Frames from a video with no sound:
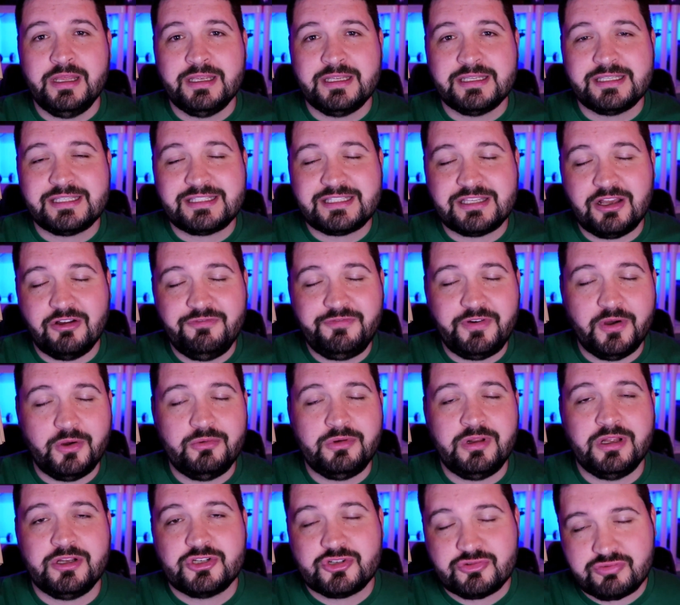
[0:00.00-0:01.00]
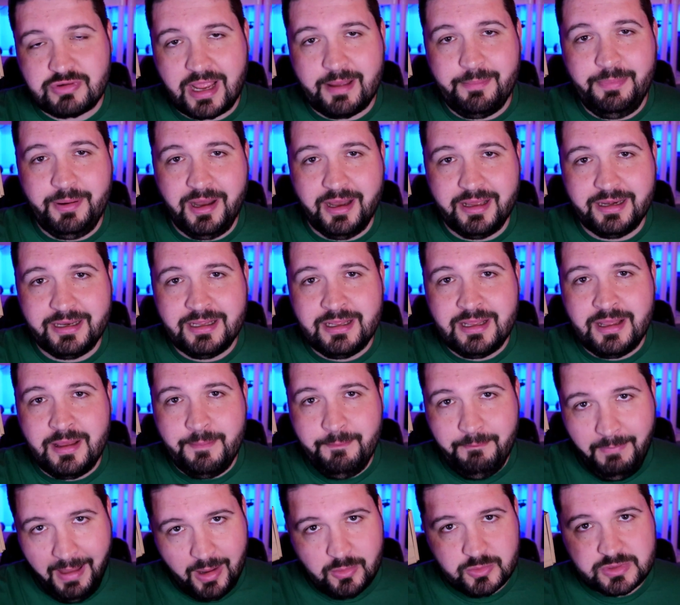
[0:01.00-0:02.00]
cell phone tripod
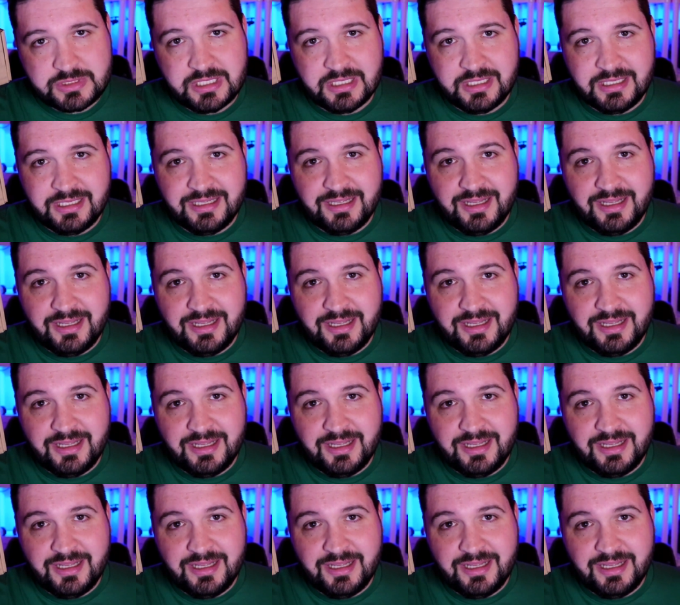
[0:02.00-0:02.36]
mount.